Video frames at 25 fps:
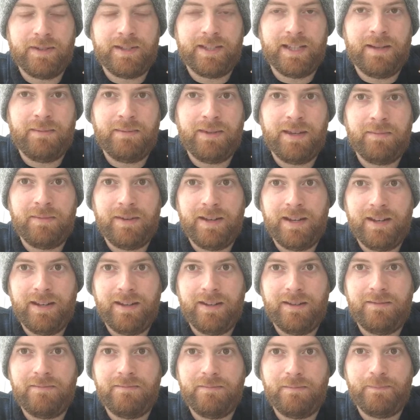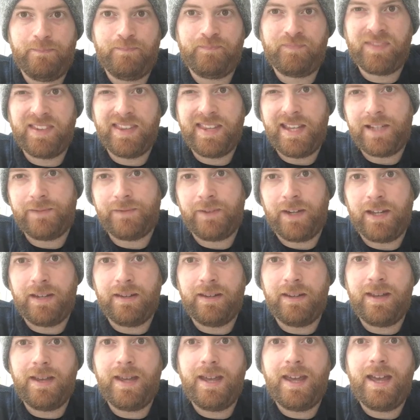tell me I'm an idiot. That's fine.
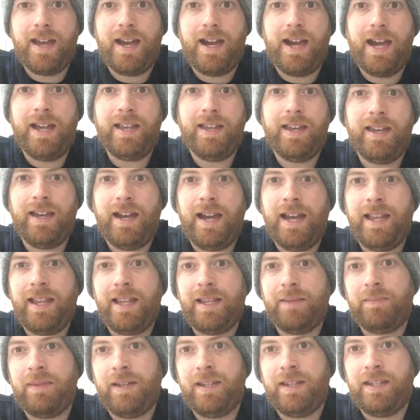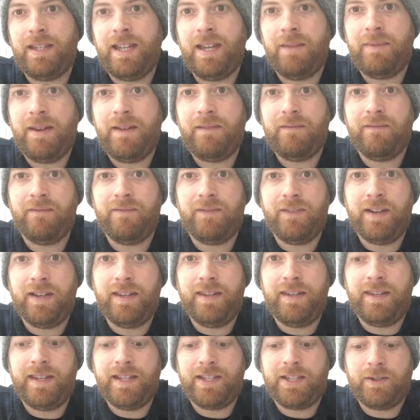I like playing the game and having
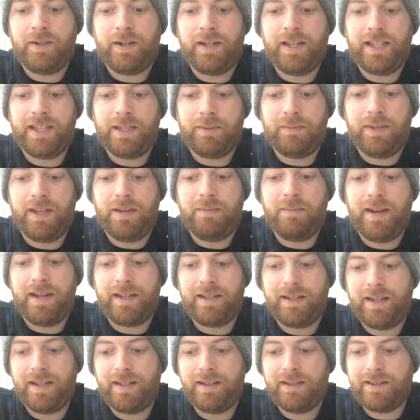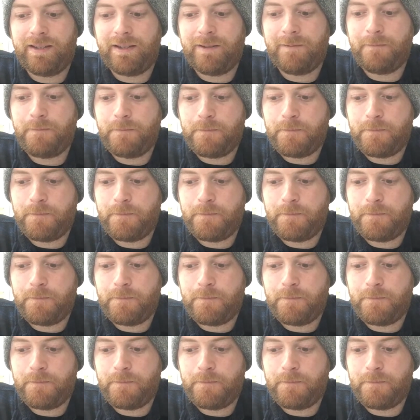fun. That's how I like to play my knights.